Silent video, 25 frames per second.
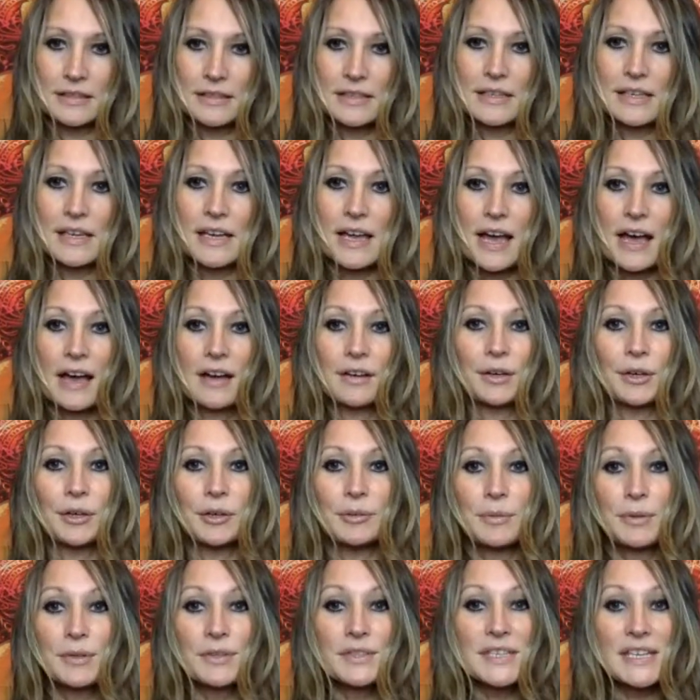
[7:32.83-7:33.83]
Yeah,
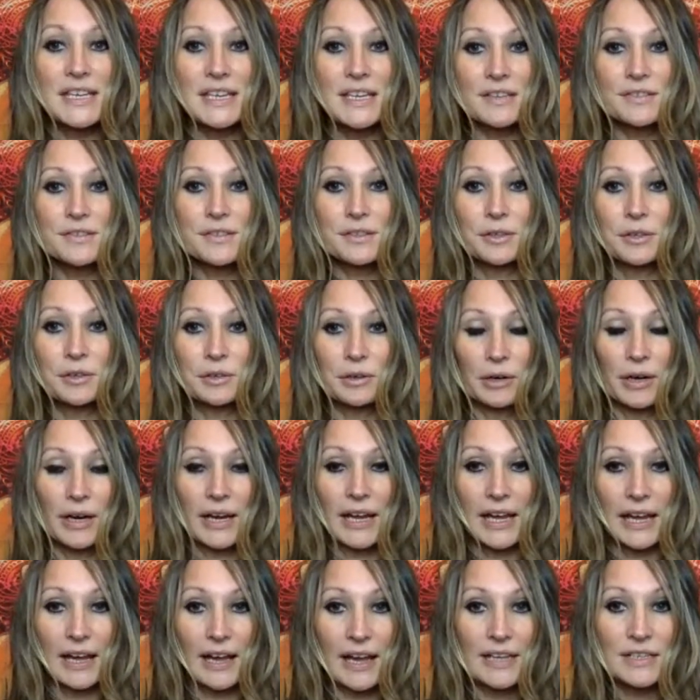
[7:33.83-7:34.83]
herbal teas are
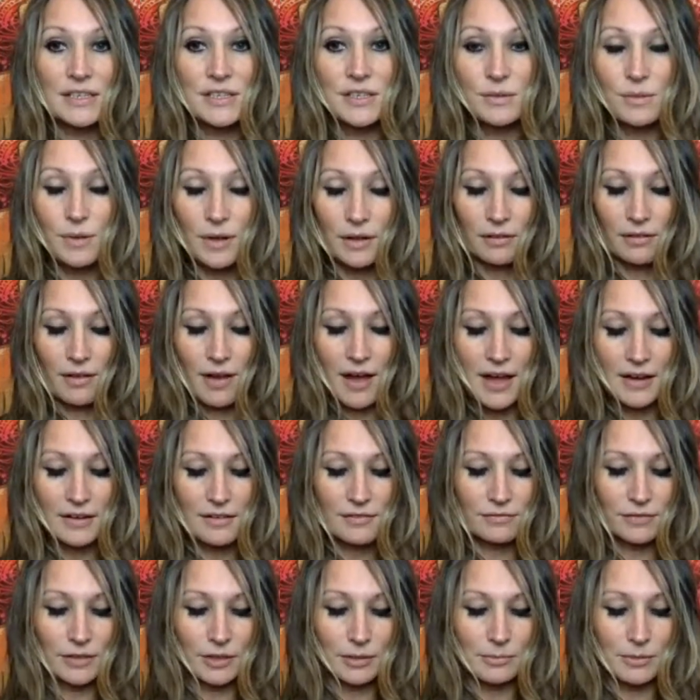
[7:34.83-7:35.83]
great. I do a lot
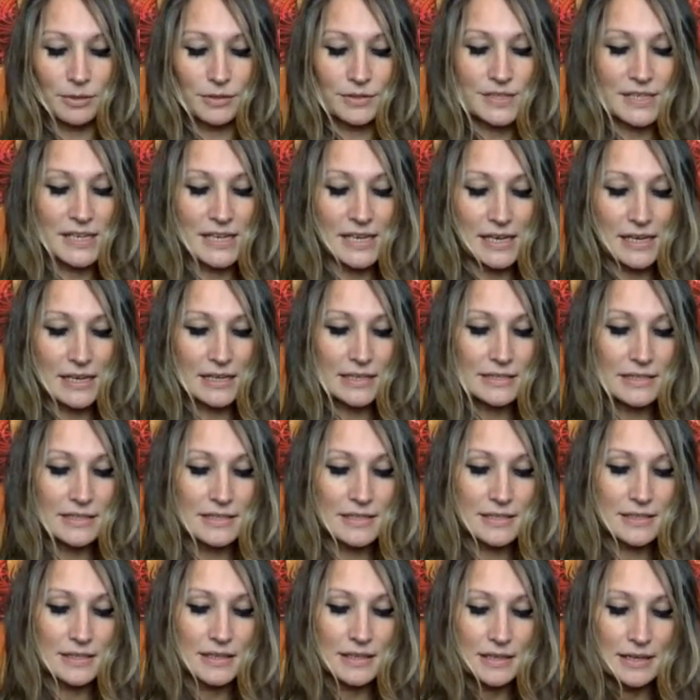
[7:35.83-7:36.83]
of herbal
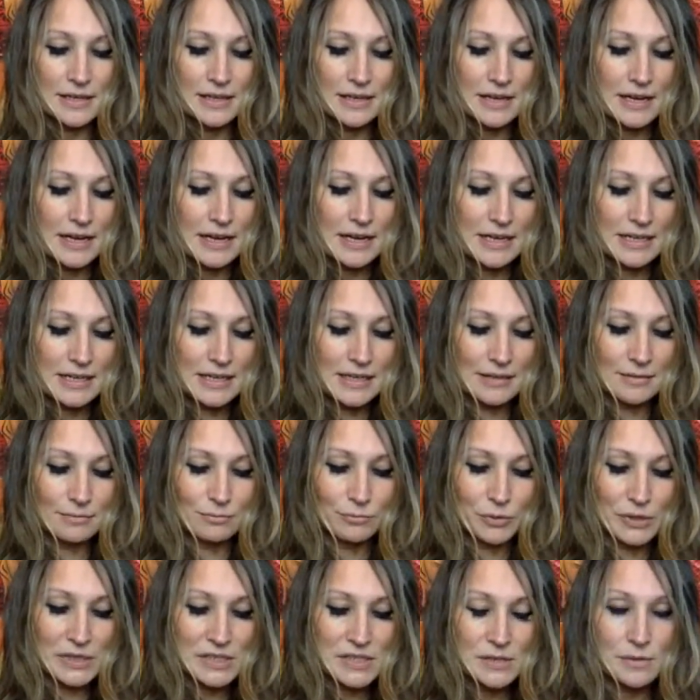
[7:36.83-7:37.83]
teas.
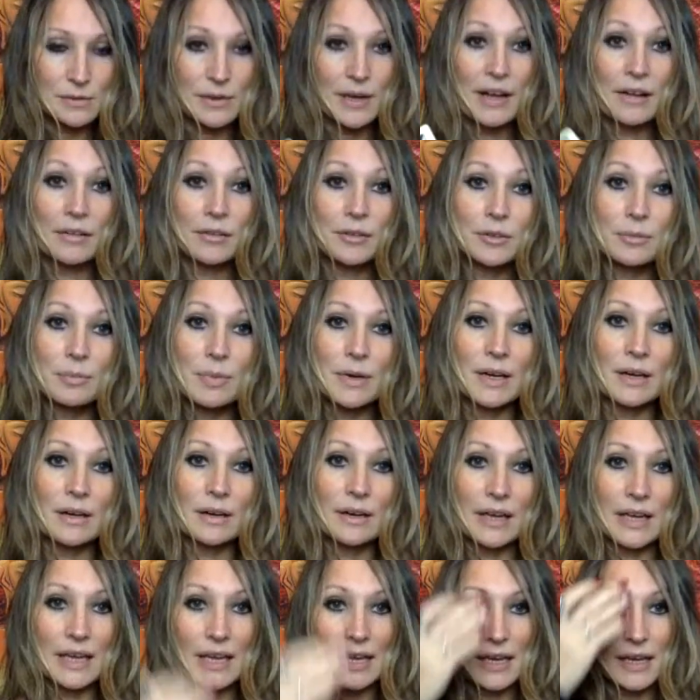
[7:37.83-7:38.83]
We do
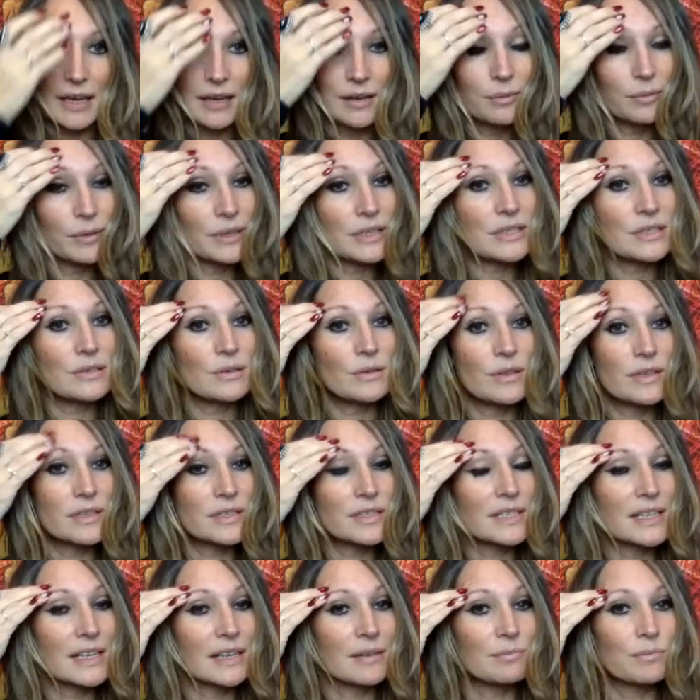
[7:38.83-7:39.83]
elderberry, we do the
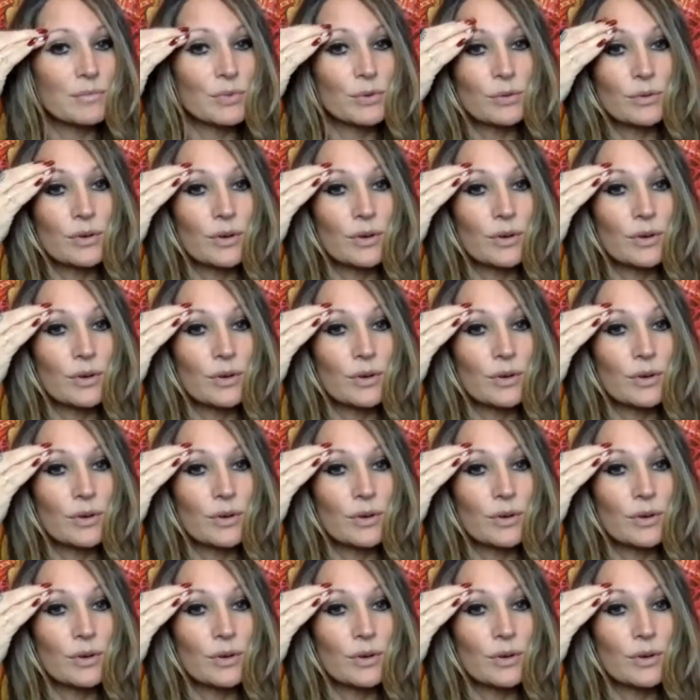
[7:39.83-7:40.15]
sambuca